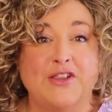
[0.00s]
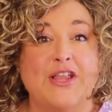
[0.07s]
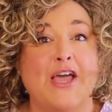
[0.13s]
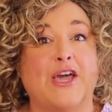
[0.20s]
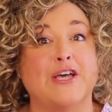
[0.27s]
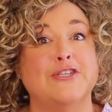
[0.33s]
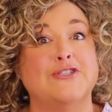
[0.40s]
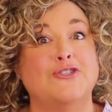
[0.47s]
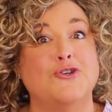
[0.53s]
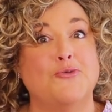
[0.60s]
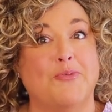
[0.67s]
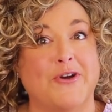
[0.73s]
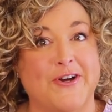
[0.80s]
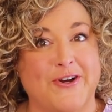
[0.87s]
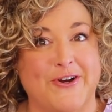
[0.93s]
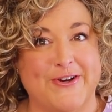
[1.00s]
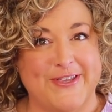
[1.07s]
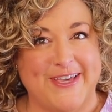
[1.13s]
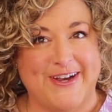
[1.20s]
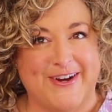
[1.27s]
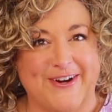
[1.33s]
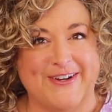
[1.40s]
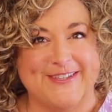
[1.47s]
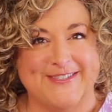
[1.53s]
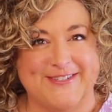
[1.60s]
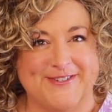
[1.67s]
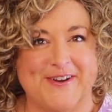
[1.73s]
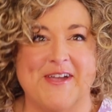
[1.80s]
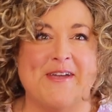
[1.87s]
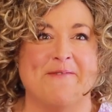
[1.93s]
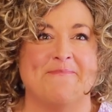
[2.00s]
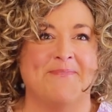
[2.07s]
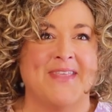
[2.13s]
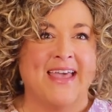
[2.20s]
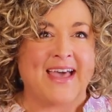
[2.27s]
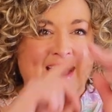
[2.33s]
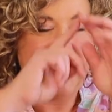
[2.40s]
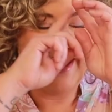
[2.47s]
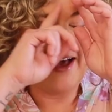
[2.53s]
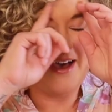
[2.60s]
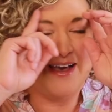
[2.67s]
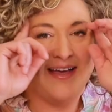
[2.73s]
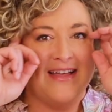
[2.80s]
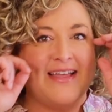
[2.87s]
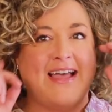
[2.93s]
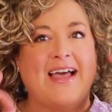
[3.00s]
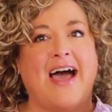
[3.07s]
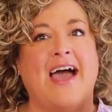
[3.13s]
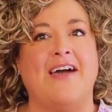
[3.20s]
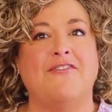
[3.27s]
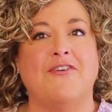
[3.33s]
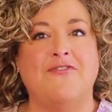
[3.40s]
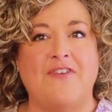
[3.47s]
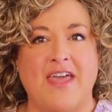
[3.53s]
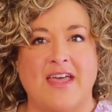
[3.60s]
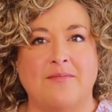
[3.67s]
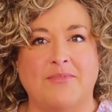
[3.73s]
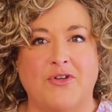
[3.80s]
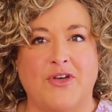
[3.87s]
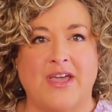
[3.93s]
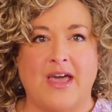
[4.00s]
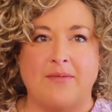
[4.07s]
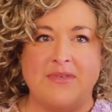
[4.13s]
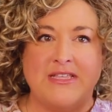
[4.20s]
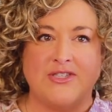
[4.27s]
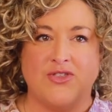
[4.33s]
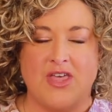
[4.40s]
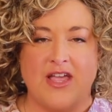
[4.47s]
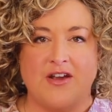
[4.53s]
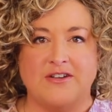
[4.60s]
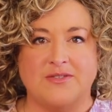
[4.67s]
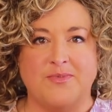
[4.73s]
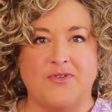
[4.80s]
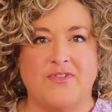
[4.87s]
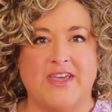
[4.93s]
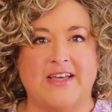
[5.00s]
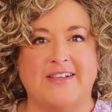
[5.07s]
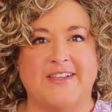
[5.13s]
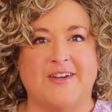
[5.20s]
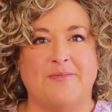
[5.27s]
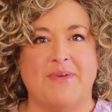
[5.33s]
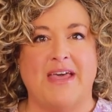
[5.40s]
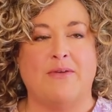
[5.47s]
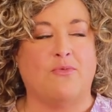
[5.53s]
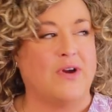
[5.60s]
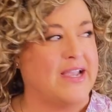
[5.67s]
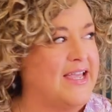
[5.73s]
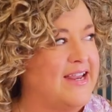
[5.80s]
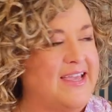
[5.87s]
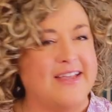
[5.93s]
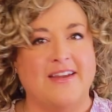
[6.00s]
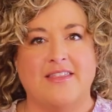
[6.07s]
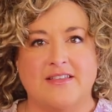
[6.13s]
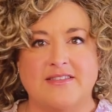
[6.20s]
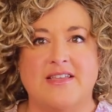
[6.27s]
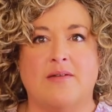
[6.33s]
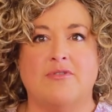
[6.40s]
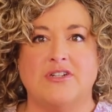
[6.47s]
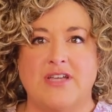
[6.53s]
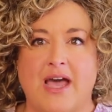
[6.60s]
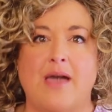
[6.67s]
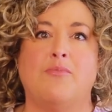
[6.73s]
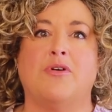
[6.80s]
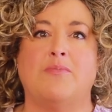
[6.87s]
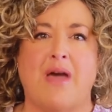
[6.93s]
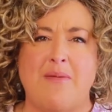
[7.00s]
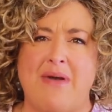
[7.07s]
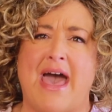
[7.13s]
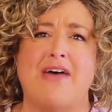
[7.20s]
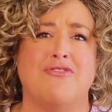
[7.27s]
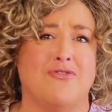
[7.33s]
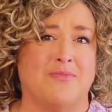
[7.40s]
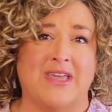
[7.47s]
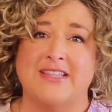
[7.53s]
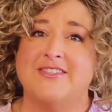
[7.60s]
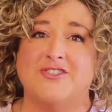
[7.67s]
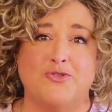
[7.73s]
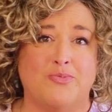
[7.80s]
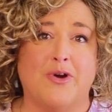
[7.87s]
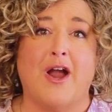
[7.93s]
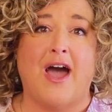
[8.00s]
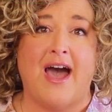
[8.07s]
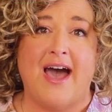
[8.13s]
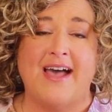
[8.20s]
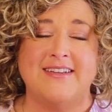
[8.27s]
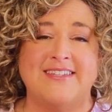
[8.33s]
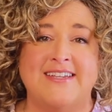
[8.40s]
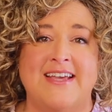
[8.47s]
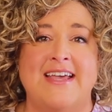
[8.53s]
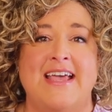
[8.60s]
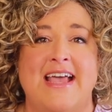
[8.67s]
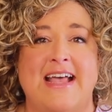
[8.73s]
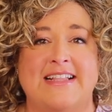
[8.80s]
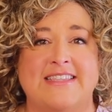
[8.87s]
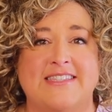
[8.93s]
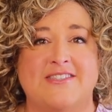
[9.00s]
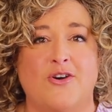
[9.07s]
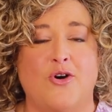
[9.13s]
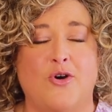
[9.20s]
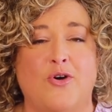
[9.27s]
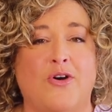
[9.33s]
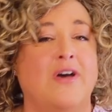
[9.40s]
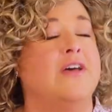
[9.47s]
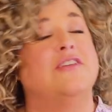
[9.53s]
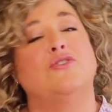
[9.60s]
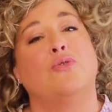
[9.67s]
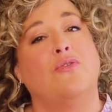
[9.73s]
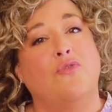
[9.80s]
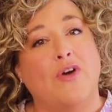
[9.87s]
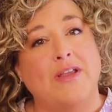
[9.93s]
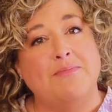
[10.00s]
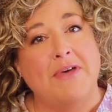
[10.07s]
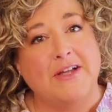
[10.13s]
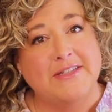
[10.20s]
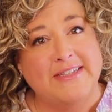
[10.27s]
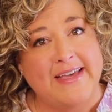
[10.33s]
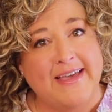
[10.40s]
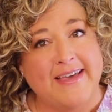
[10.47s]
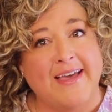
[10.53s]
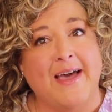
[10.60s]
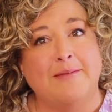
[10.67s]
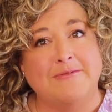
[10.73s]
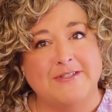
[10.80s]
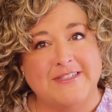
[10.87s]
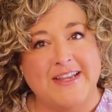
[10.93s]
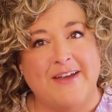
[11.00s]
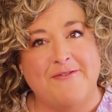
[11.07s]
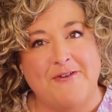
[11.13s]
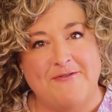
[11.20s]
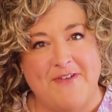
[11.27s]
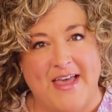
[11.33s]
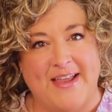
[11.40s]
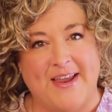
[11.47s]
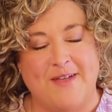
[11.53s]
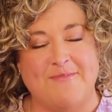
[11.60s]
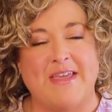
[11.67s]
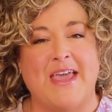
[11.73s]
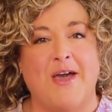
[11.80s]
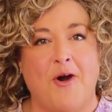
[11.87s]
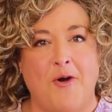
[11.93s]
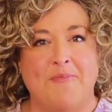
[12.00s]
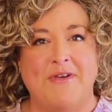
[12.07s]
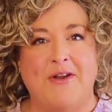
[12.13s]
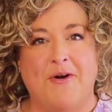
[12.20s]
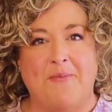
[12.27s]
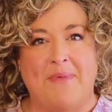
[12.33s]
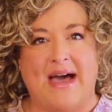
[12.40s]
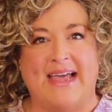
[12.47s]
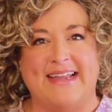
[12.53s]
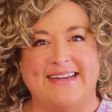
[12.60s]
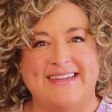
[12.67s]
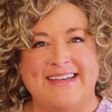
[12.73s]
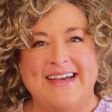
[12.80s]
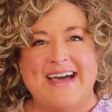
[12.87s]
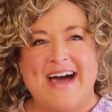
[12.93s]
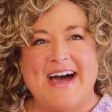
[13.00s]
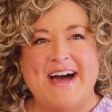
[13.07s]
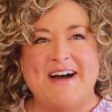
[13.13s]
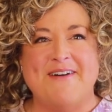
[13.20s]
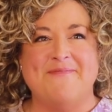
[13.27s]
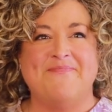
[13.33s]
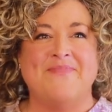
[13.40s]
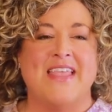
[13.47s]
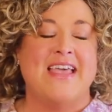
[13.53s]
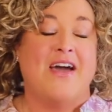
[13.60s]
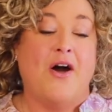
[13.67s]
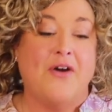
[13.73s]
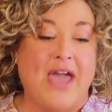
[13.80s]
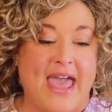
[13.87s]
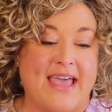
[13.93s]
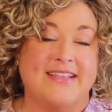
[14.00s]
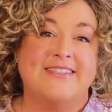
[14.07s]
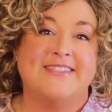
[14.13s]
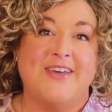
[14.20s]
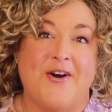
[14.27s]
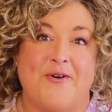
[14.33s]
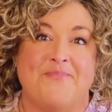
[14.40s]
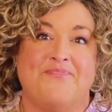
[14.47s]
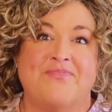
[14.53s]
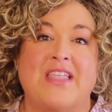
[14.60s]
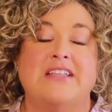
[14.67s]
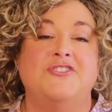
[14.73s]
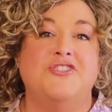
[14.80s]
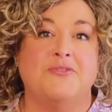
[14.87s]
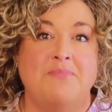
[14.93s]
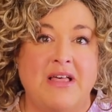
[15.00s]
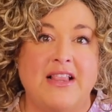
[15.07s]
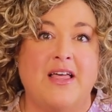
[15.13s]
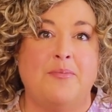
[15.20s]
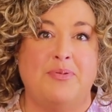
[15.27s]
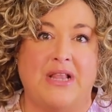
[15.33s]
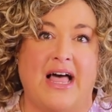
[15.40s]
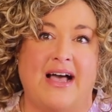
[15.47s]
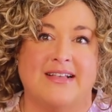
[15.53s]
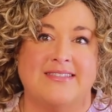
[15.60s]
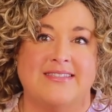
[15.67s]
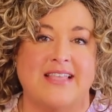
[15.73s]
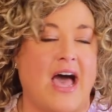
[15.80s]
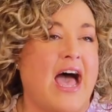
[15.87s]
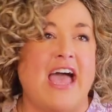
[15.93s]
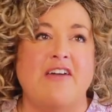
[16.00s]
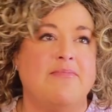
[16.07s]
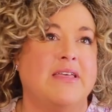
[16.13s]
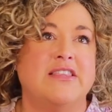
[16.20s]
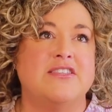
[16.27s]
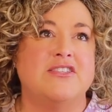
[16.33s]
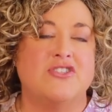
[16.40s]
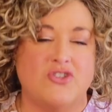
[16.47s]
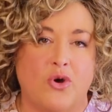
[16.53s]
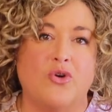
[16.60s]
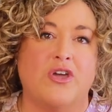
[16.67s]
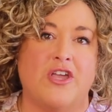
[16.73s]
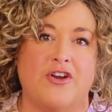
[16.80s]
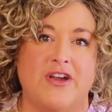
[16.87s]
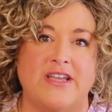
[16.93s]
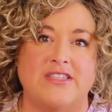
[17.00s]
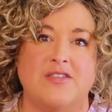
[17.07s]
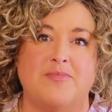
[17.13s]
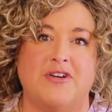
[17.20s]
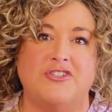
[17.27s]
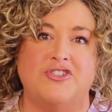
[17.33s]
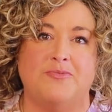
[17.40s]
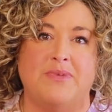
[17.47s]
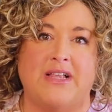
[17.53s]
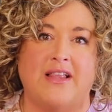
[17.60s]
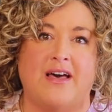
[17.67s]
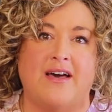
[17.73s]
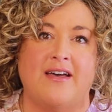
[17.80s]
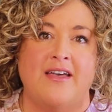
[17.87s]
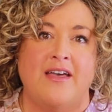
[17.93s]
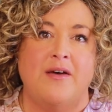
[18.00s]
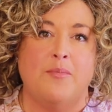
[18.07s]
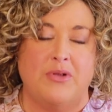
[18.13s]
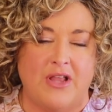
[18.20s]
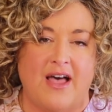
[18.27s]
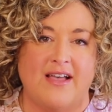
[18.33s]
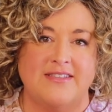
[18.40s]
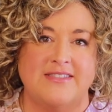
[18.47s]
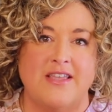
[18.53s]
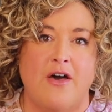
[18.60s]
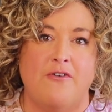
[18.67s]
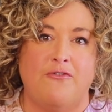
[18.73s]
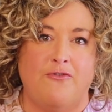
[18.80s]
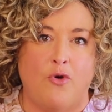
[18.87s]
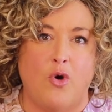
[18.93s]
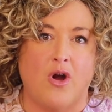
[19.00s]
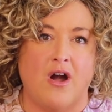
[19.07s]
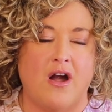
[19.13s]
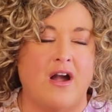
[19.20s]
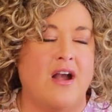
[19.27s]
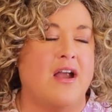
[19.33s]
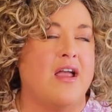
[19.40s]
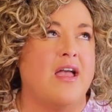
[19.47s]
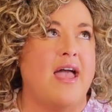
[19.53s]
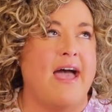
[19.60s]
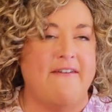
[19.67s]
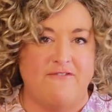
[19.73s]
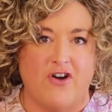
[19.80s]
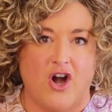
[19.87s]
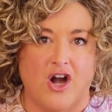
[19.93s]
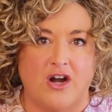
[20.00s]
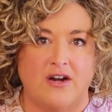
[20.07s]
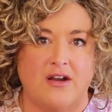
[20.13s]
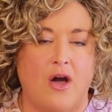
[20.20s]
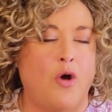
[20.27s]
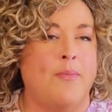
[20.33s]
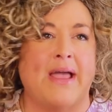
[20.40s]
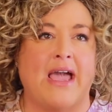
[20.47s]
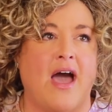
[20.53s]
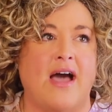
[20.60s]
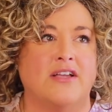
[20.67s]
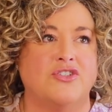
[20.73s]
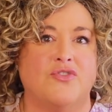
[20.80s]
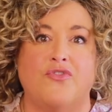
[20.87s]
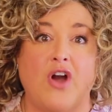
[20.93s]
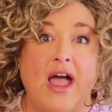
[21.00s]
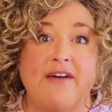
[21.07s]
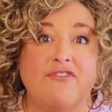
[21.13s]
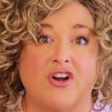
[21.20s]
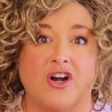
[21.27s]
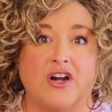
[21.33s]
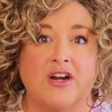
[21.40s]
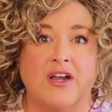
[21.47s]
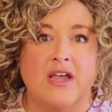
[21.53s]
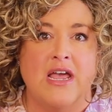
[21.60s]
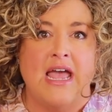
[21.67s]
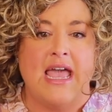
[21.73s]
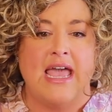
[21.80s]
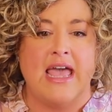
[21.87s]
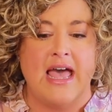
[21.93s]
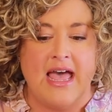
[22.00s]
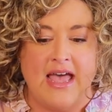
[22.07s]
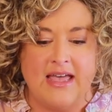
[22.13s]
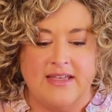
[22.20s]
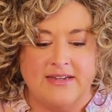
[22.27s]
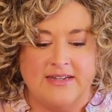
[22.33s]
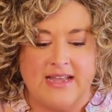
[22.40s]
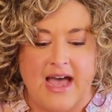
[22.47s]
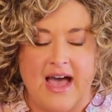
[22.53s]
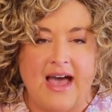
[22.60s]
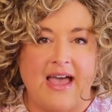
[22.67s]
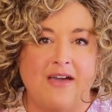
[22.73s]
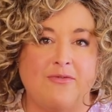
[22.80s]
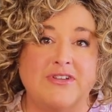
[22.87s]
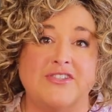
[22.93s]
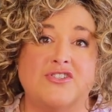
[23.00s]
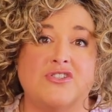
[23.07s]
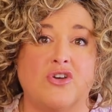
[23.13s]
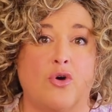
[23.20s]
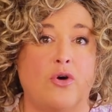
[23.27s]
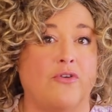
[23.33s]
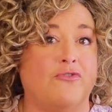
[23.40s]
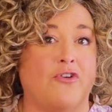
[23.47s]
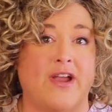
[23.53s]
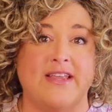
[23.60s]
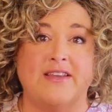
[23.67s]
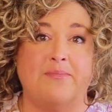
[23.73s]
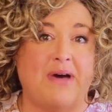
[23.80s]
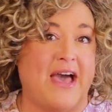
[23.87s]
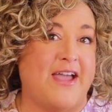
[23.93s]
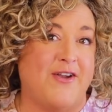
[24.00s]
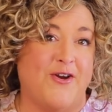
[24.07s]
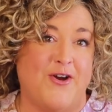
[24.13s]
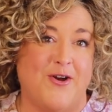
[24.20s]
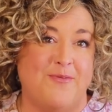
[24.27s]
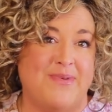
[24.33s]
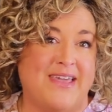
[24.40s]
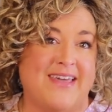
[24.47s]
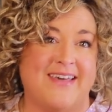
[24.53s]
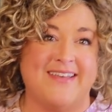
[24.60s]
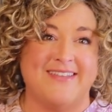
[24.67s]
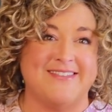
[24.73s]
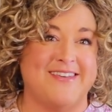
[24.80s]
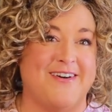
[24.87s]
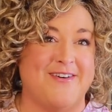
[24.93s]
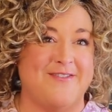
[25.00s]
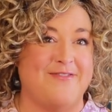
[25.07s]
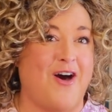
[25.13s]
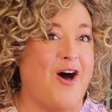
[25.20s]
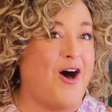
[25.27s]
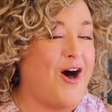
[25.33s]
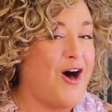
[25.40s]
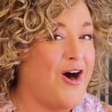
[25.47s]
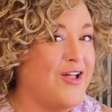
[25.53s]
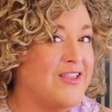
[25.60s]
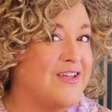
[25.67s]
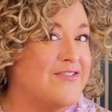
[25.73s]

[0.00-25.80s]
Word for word: like a super curly girl's dream uh, I have a fan blowing on me so the hair is moving a little bit we're getting into the summertime when my bathroom gets super hot and so to avoid melting I'm just gonna have a fan on me hope you don't mind um, okay so Jamila Plus I have been so curious about Jamila Plus forever oh my gosh forever and I was so afraid to buy her because of all